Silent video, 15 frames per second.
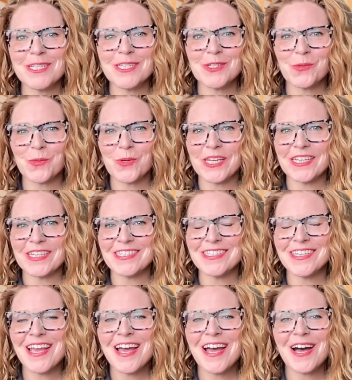Must
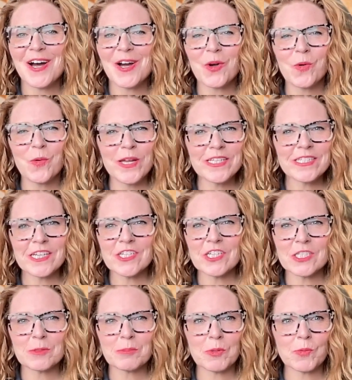Reads, a quick
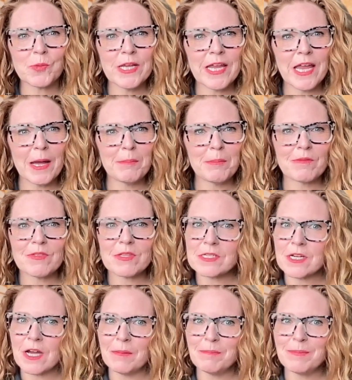digestible recap of the
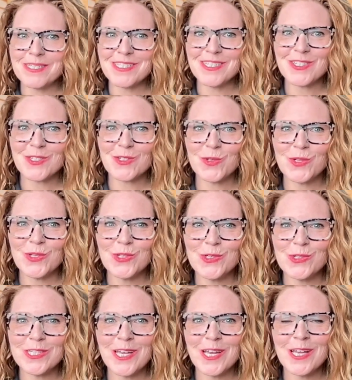top business school
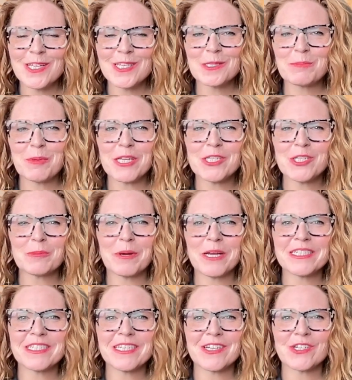news sponsored
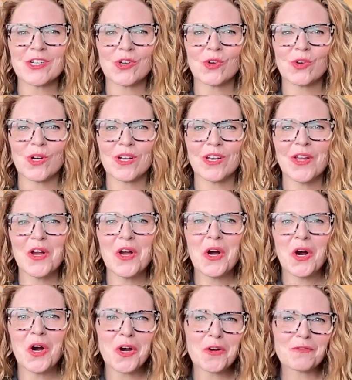by CenterCourt,
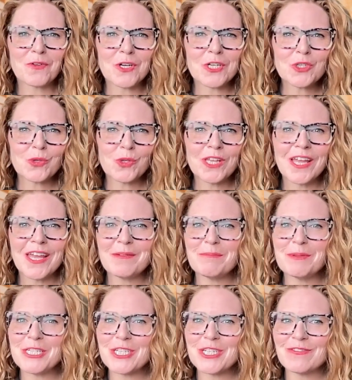our virtual
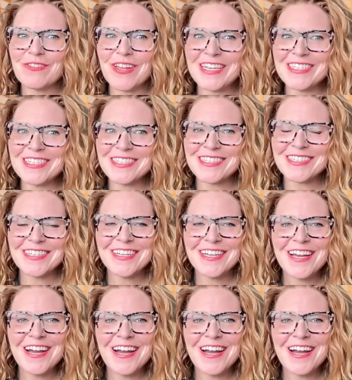admission events.